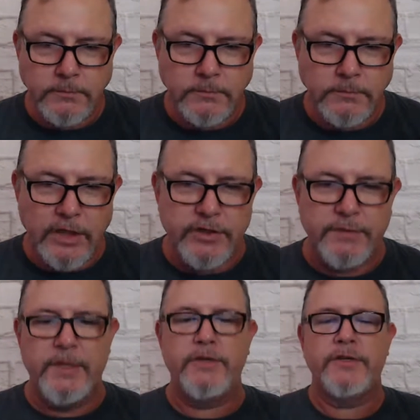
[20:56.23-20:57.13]
There's
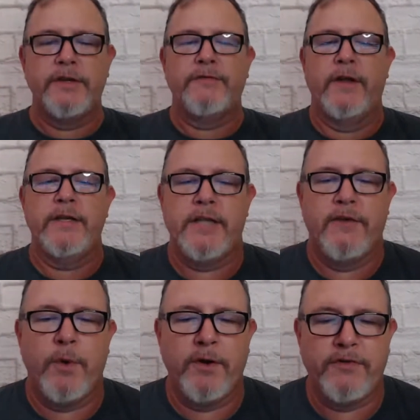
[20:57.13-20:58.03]
some interesting fun
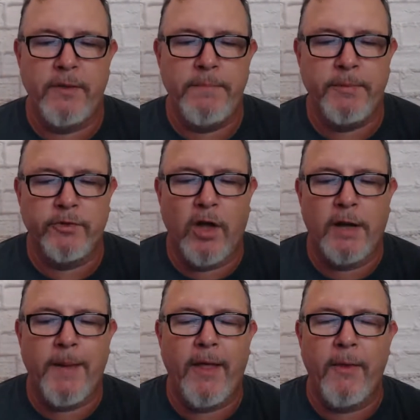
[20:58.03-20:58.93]
stuff where some people talk
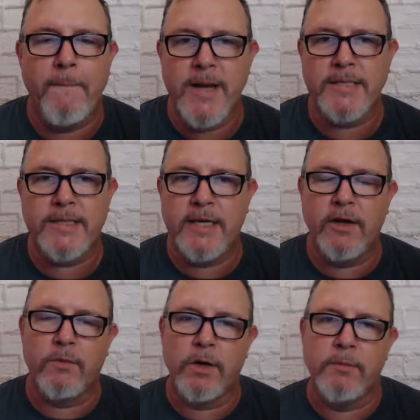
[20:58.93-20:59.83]
about the musky
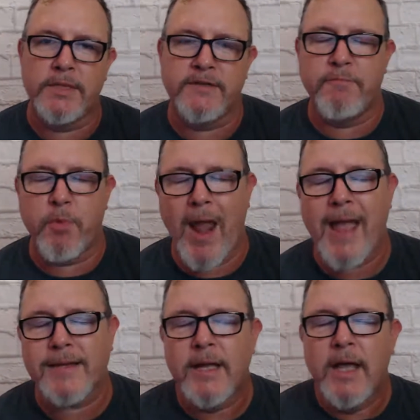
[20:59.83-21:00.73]
aromas of
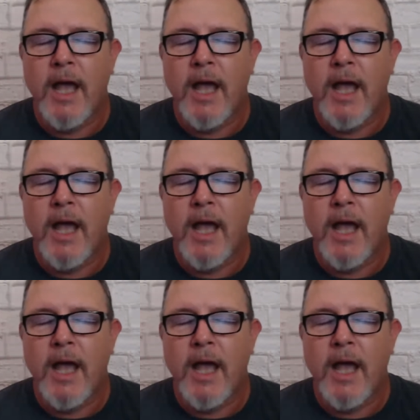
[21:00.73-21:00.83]
Brett